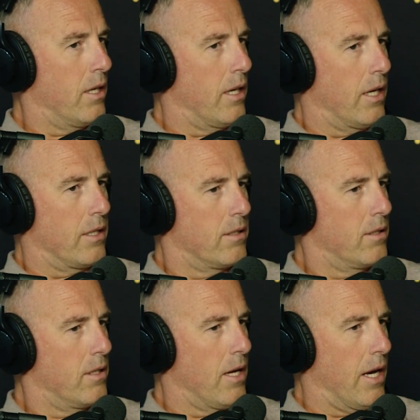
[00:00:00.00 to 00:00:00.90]
and
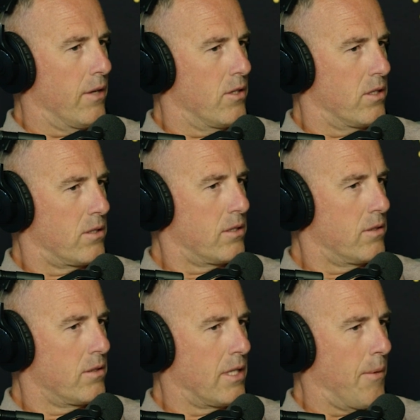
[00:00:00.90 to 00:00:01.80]
I just
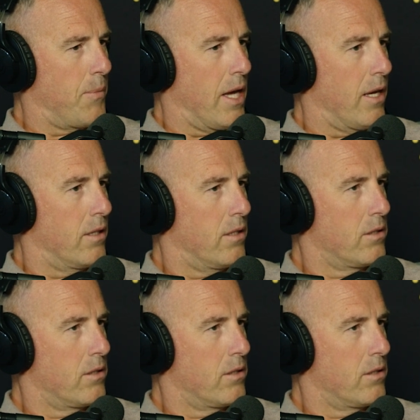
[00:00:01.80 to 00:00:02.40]
kept that